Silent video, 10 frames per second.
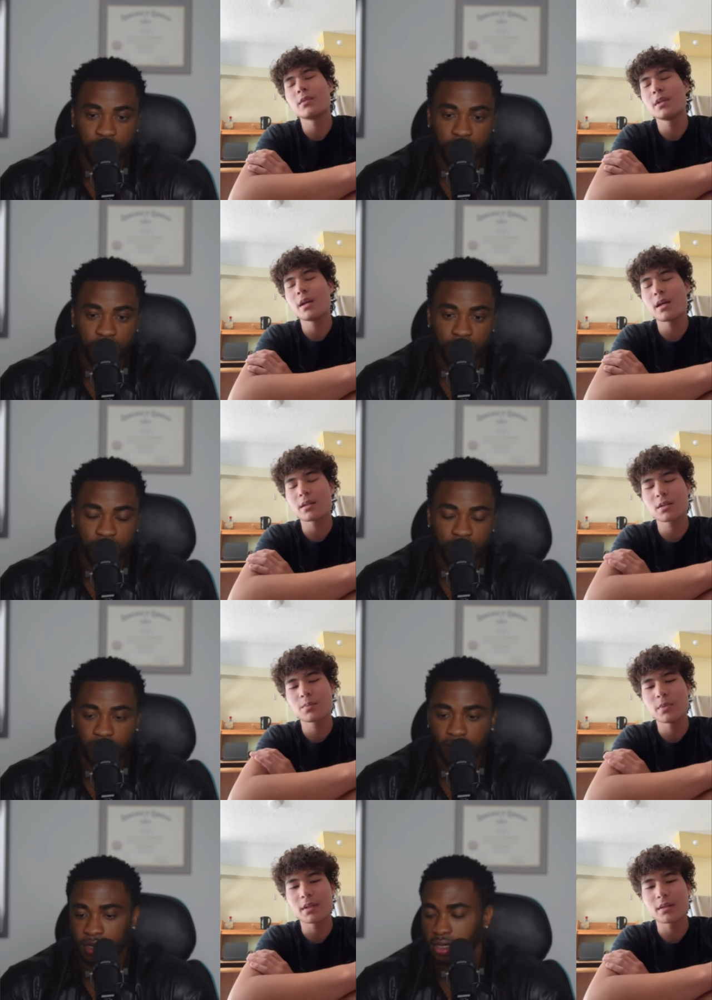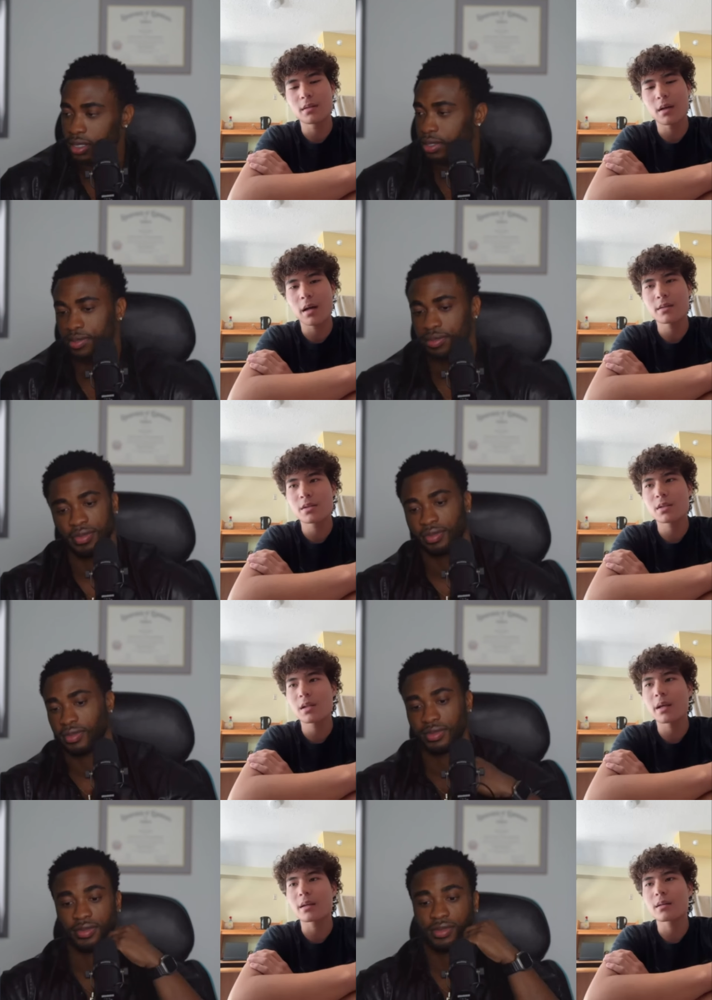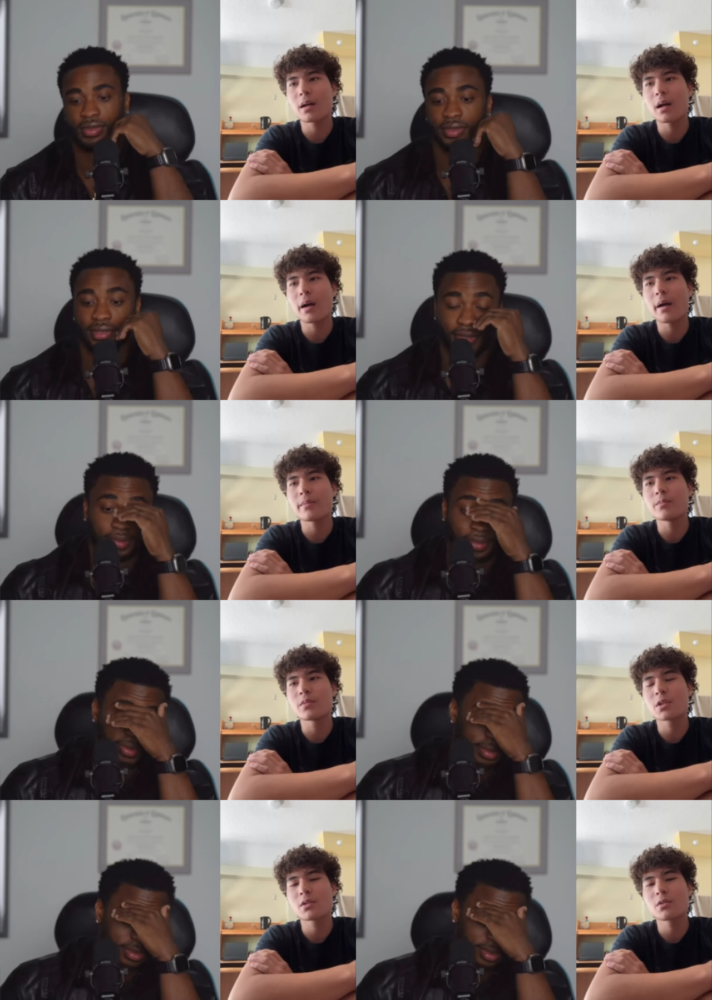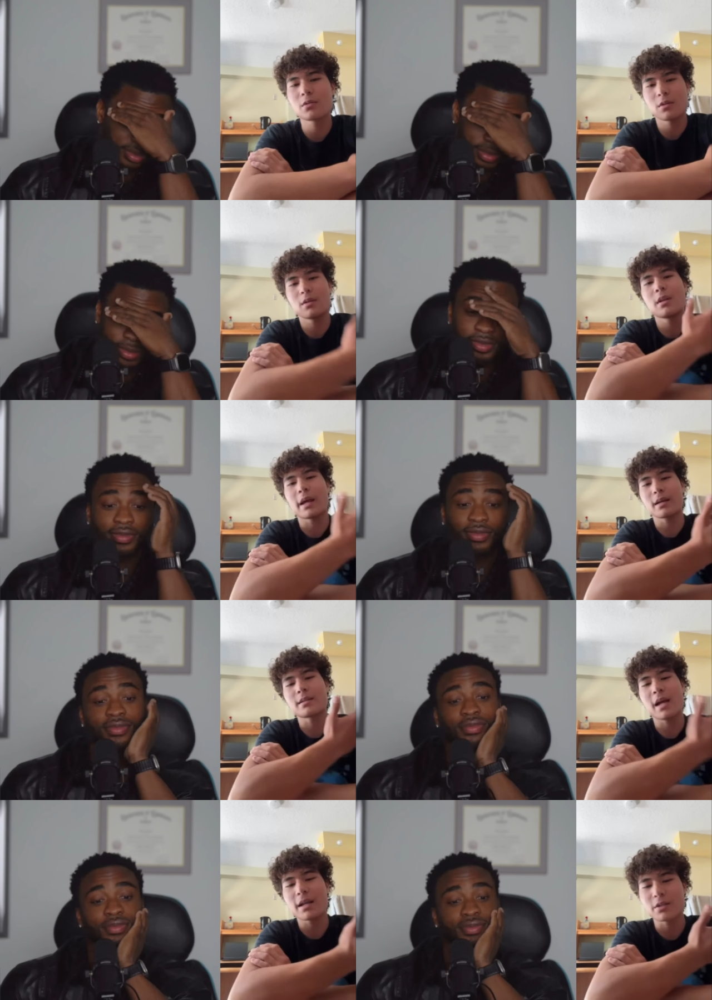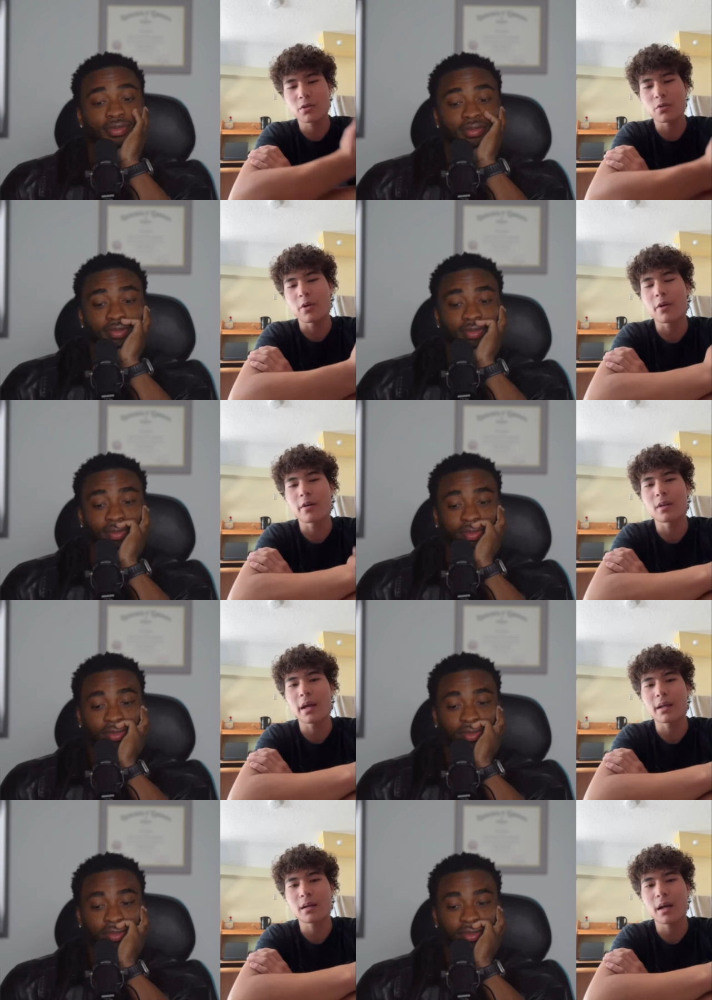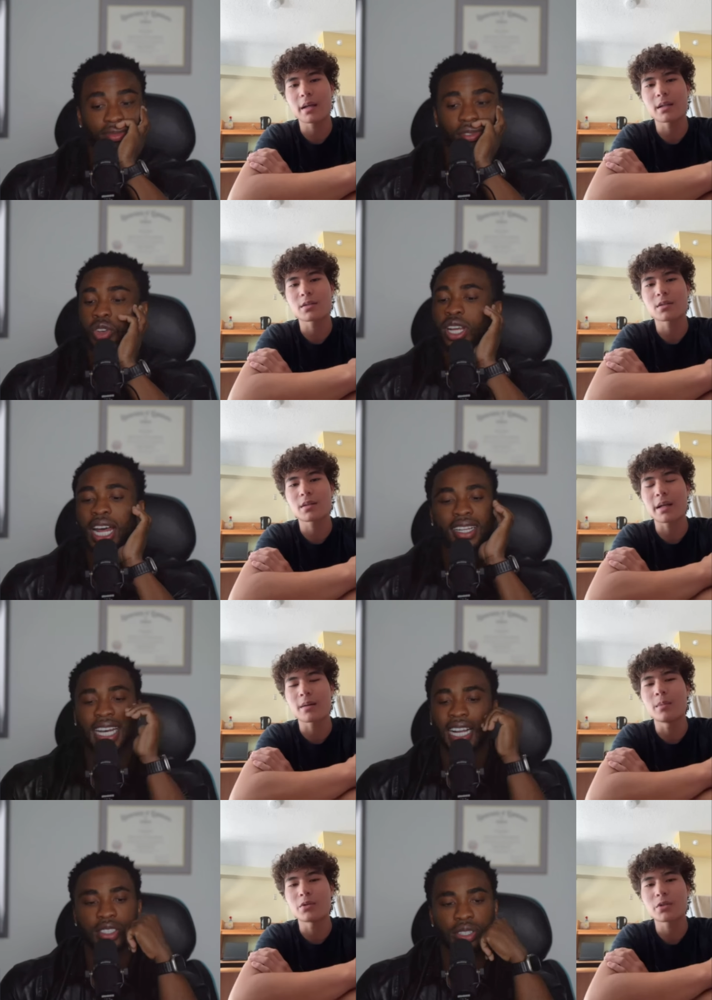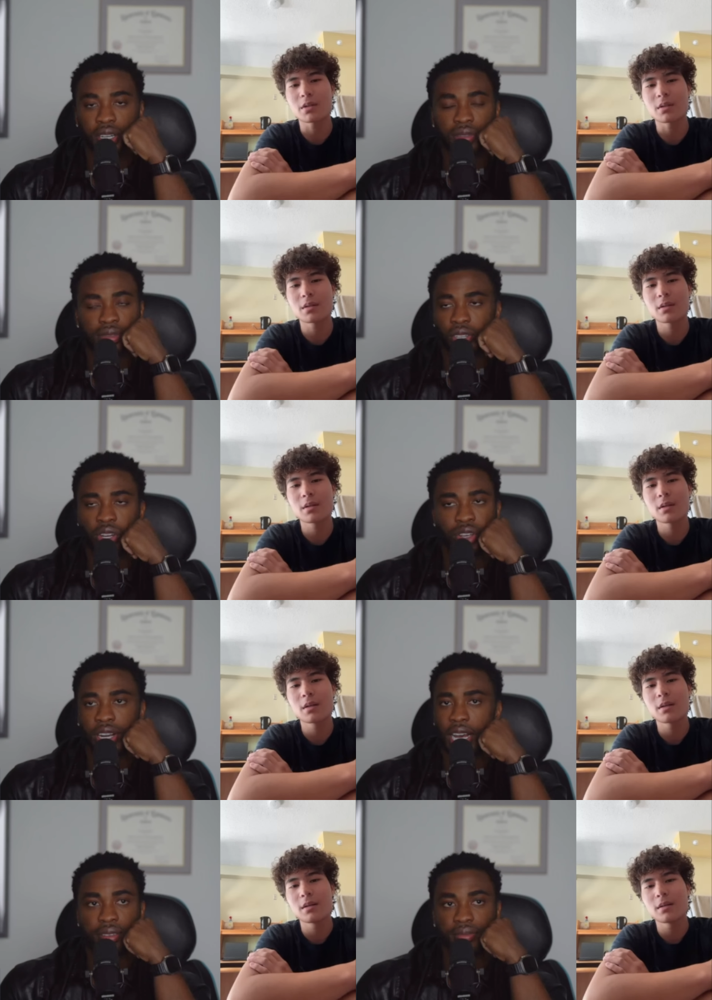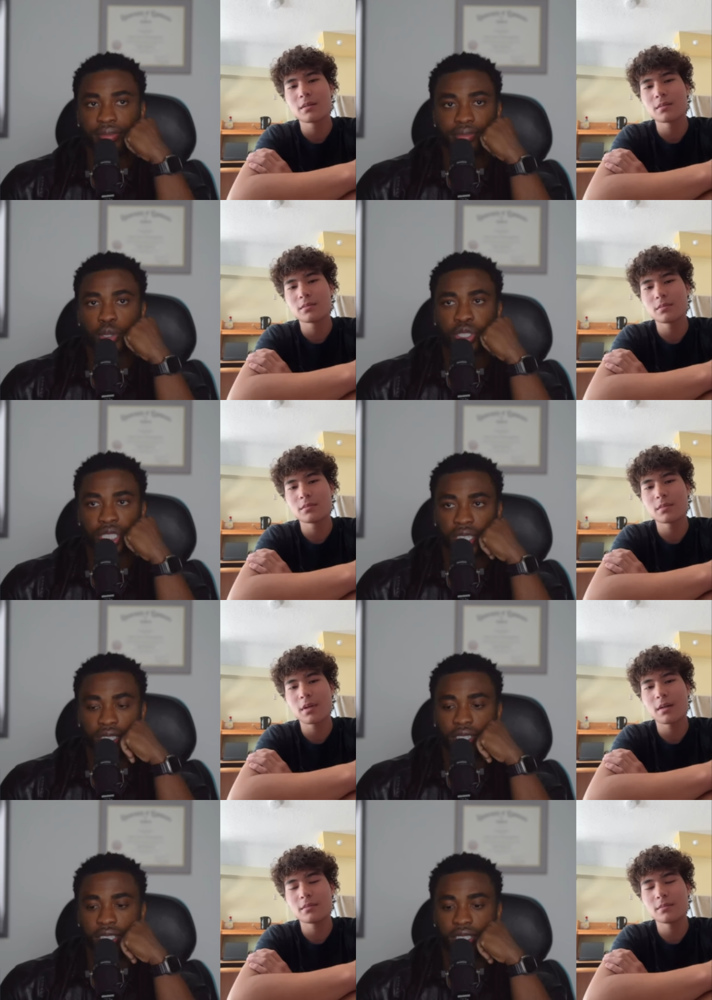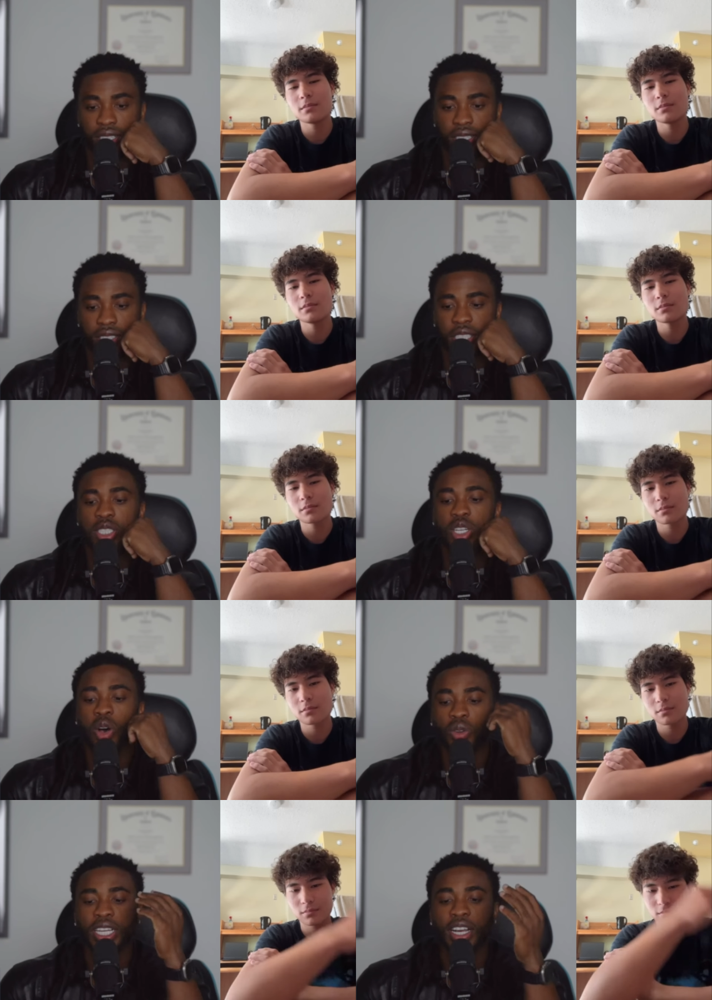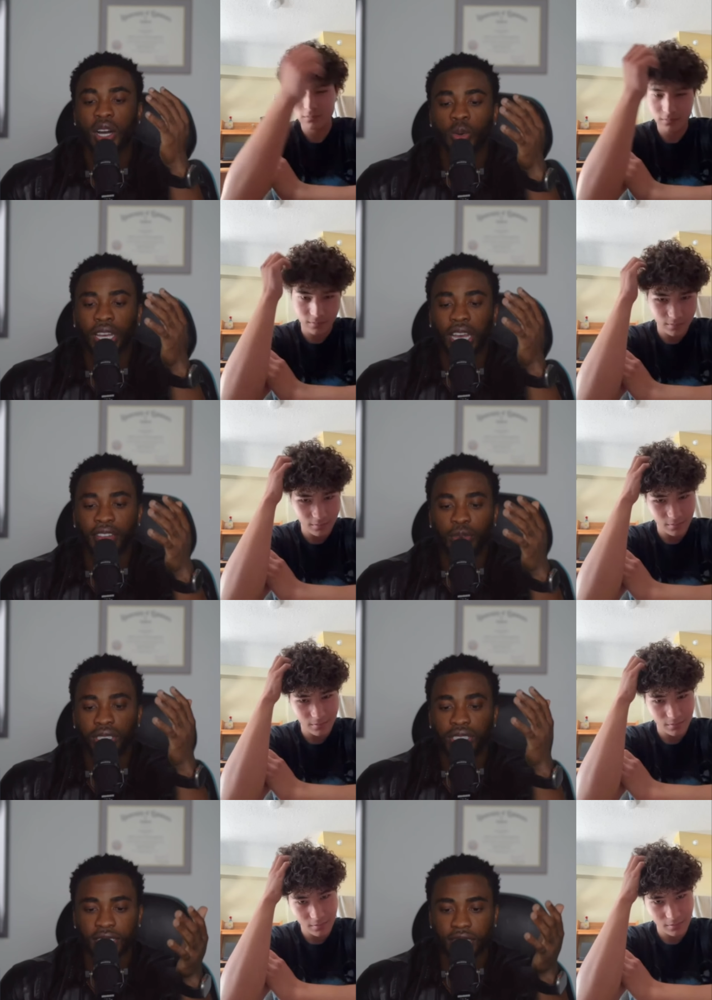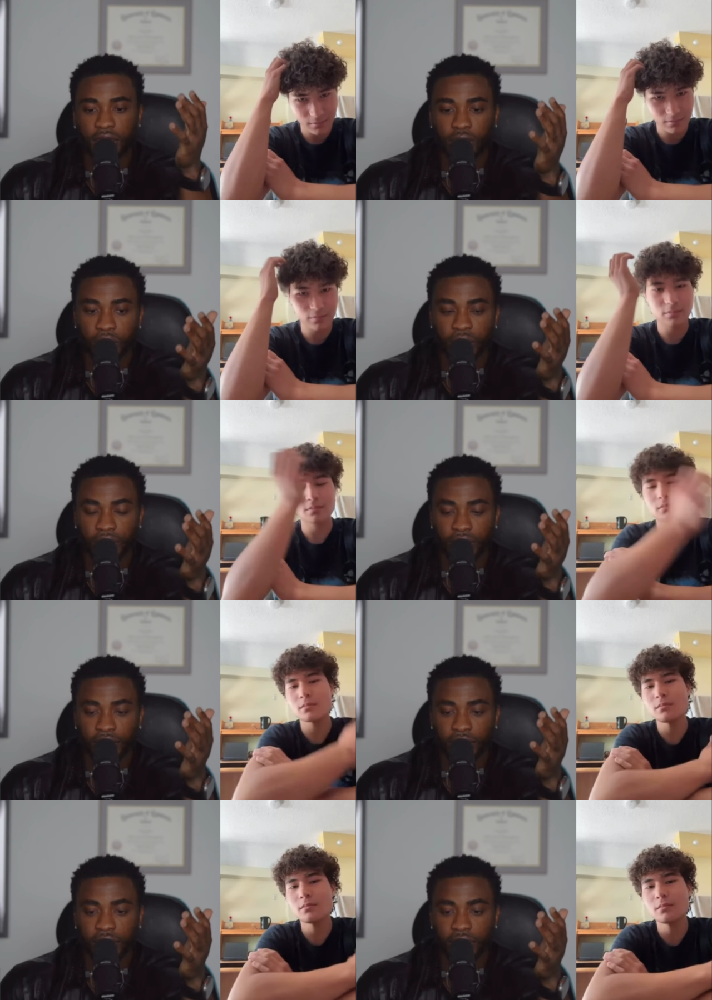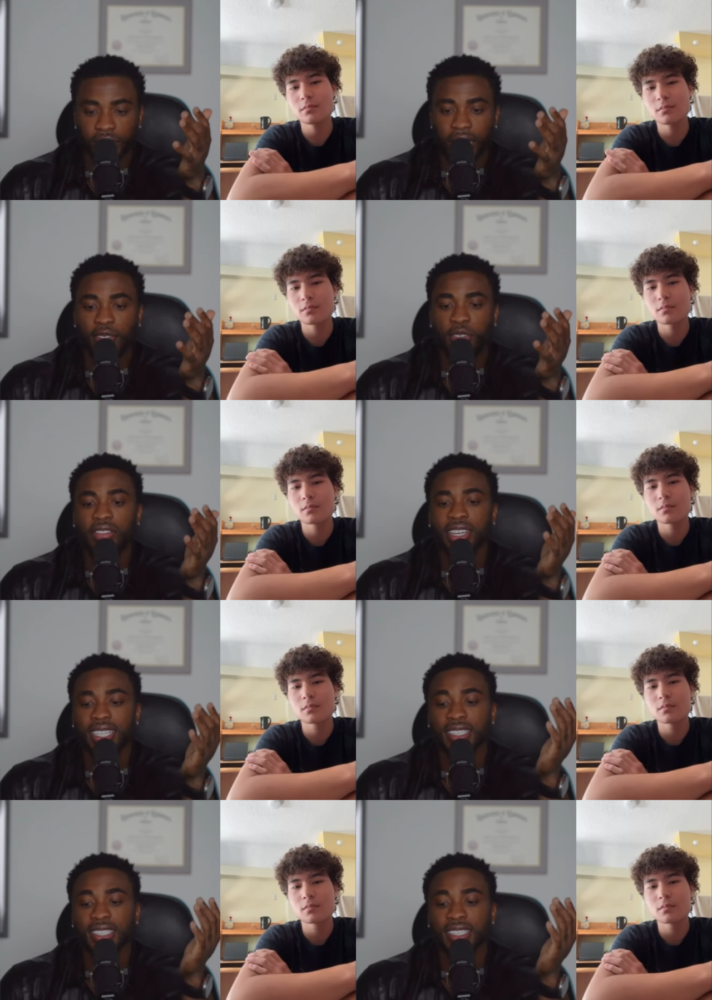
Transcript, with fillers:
Speaker 1: Yes, but I just like I'm still like attached to her. Like I you're not attached
Speaker 2: like, to her. You know you're not. Bullshit. She's the only girl who gave you attention, Cody. Have you ever kissed